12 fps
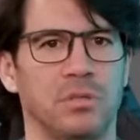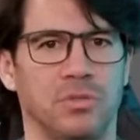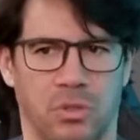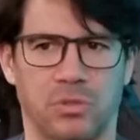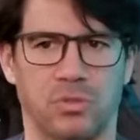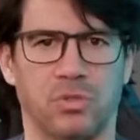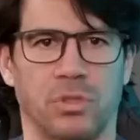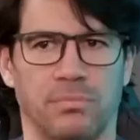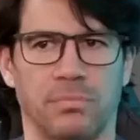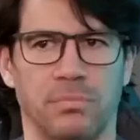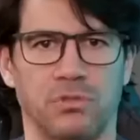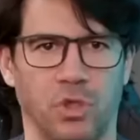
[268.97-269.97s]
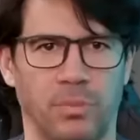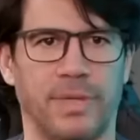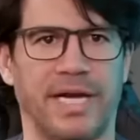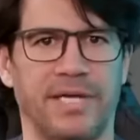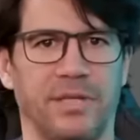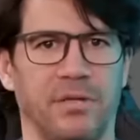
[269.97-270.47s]
Donald Trump, Joe
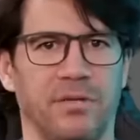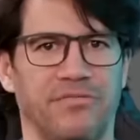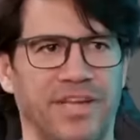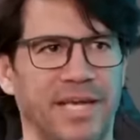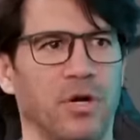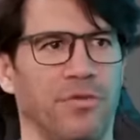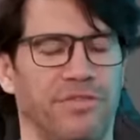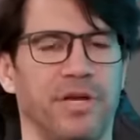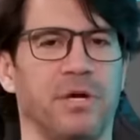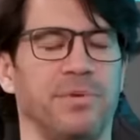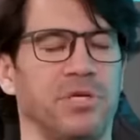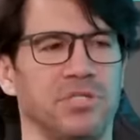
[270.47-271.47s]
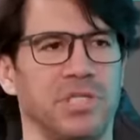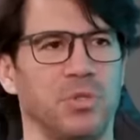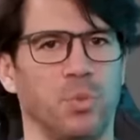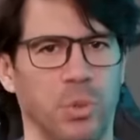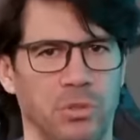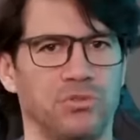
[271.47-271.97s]
Biden, they are there because they had
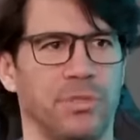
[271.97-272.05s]
the will